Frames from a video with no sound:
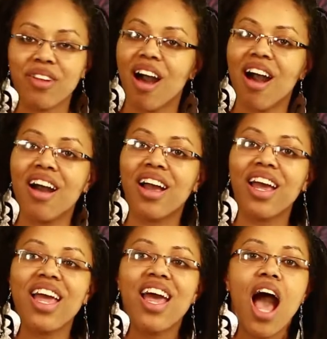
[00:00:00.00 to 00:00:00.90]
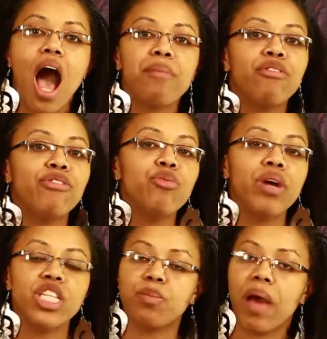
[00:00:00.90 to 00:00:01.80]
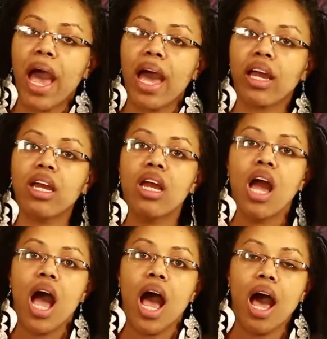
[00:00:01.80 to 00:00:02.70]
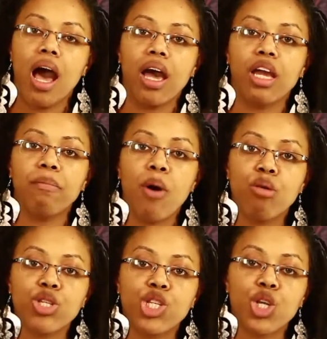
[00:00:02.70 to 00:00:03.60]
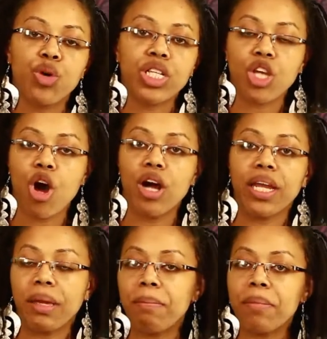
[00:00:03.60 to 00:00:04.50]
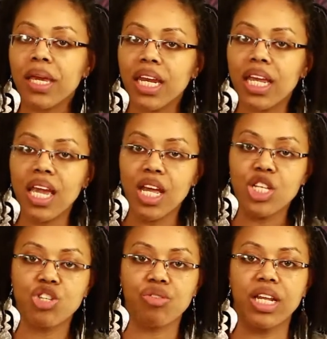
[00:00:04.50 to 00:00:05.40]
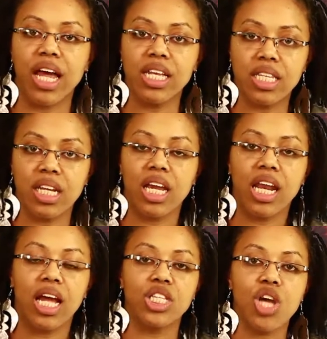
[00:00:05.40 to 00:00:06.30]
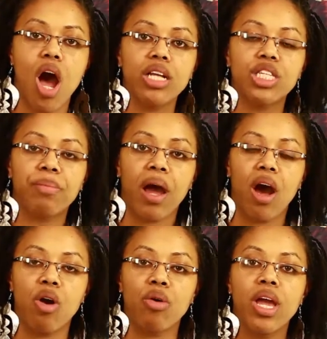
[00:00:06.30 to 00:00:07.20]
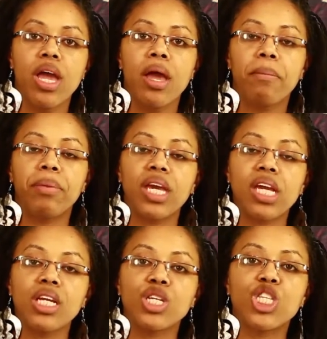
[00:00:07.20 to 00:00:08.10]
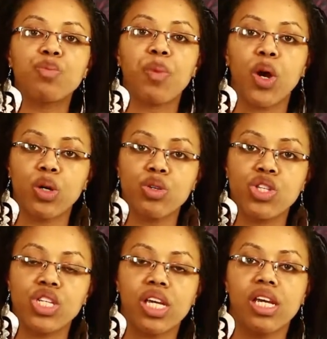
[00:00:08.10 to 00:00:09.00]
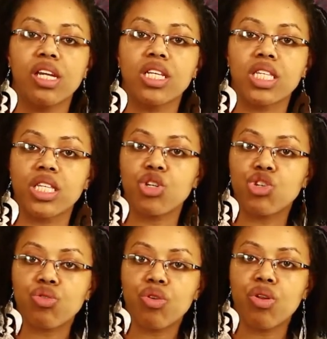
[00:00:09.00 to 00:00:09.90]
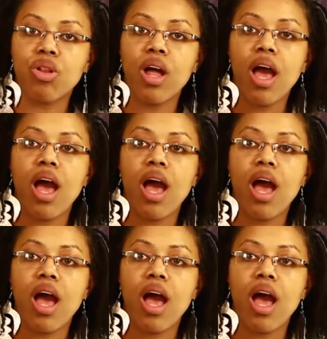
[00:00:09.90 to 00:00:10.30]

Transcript: vlog, um, a few months back, I posted what's called a mini history lesson, and I talked about being dispersed in Central